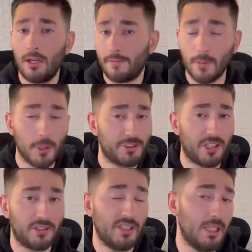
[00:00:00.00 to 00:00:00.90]
for most
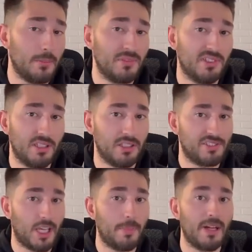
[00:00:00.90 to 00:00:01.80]
other teams, their
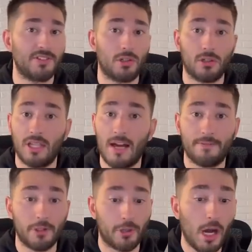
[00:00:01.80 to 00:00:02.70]
side pods are a lot further